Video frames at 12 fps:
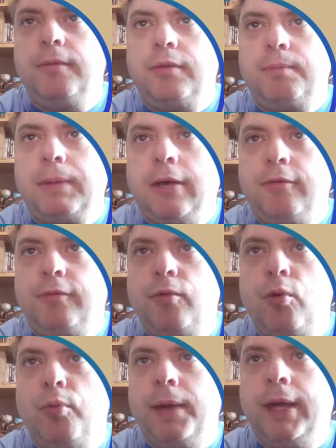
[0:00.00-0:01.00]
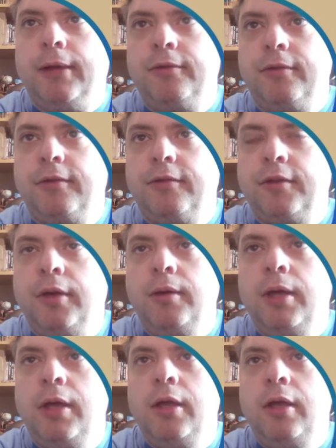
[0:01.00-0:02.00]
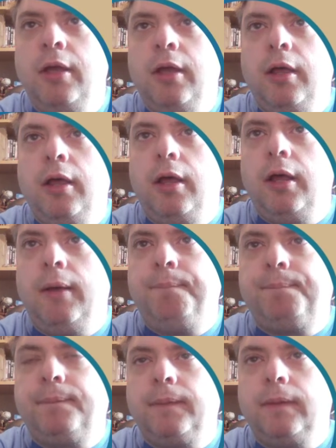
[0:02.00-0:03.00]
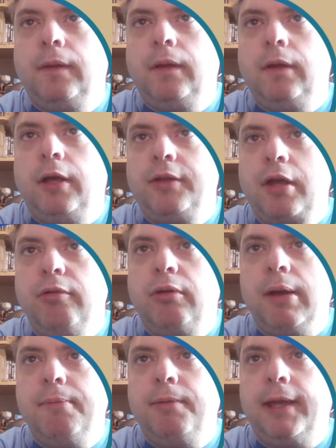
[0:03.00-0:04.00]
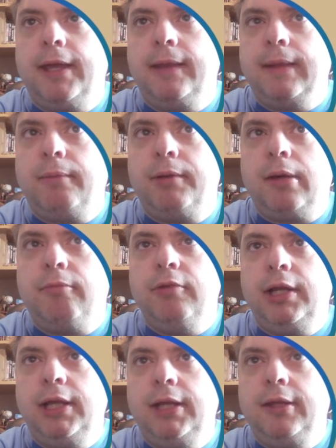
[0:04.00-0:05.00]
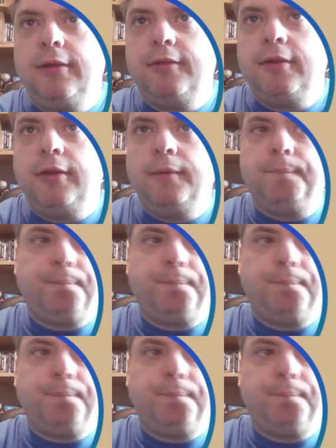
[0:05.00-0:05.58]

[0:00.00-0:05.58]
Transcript: was about £4. So I don't regret picking that one up, really. So